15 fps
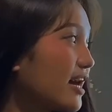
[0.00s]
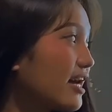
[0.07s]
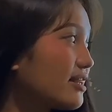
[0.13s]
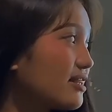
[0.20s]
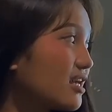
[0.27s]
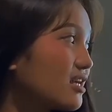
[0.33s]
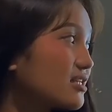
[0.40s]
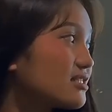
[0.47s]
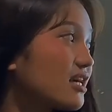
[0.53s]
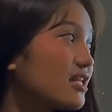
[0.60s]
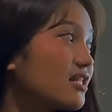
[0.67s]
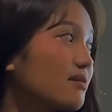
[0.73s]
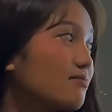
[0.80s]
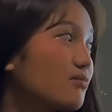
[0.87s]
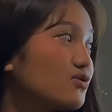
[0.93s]
ethics and
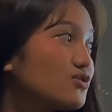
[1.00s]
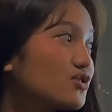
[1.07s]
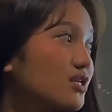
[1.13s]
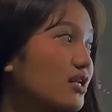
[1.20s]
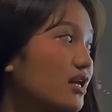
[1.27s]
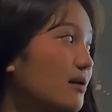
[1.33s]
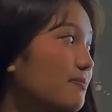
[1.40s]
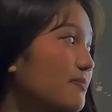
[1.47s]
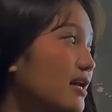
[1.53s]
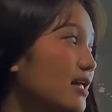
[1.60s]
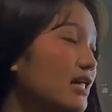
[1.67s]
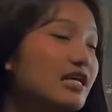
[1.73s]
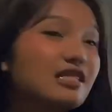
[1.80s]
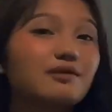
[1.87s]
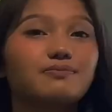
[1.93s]
emotional appeal
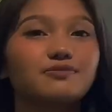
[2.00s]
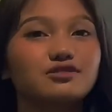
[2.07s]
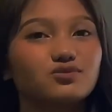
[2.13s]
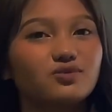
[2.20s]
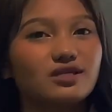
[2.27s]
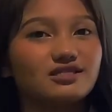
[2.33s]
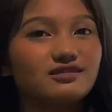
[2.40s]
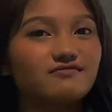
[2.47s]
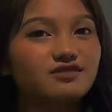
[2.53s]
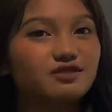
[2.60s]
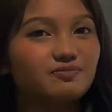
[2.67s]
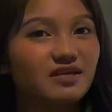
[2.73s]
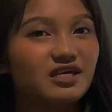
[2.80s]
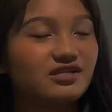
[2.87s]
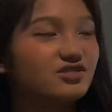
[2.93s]
in a persuasive
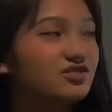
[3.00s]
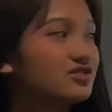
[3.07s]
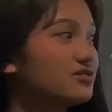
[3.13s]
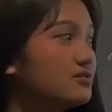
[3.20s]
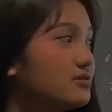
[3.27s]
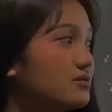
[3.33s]
speech.